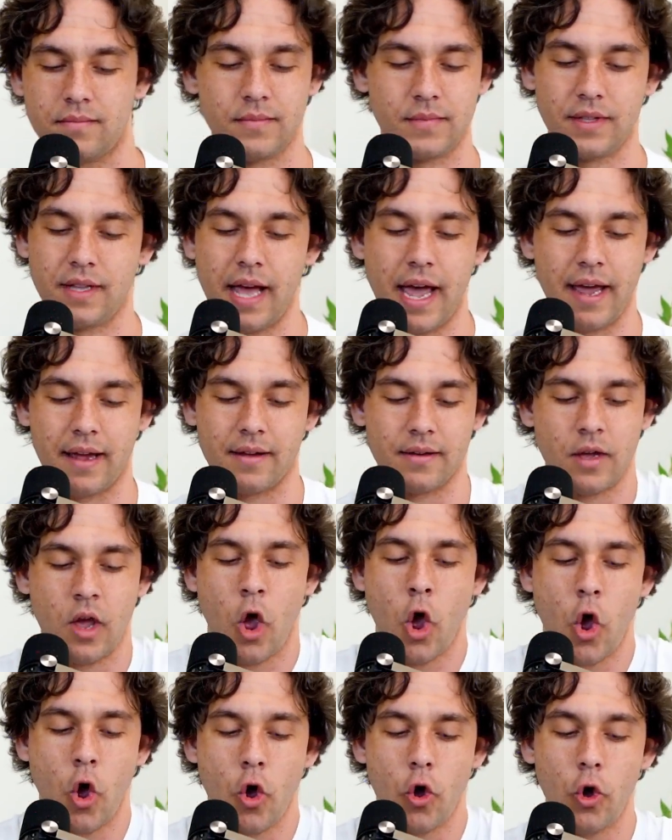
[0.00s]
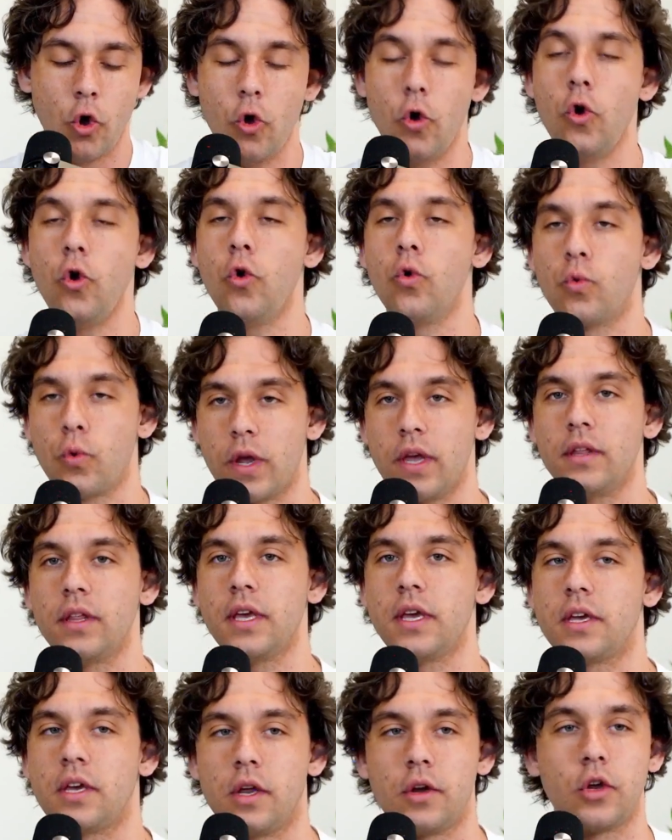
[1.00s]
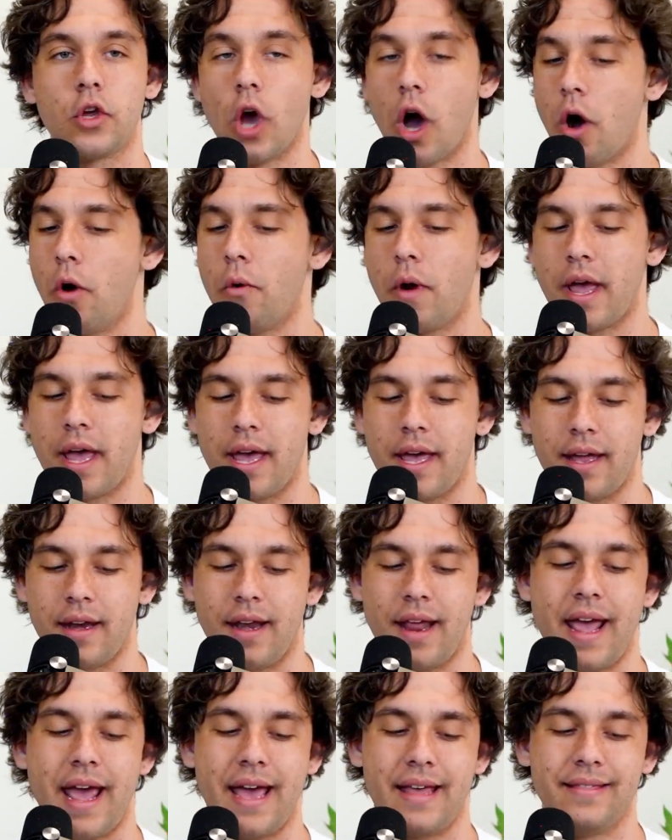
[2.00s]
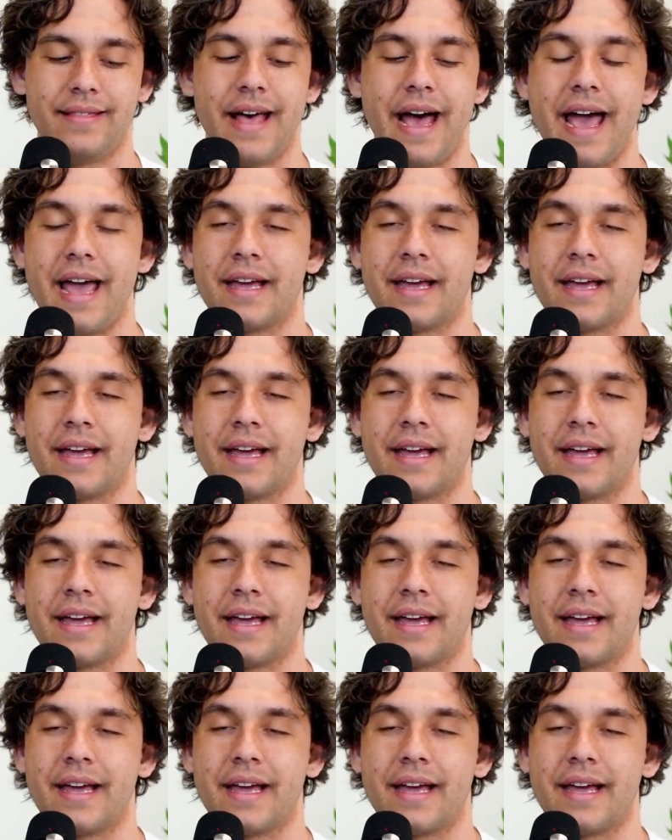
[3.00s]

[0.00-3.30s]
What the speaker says: who really could go in and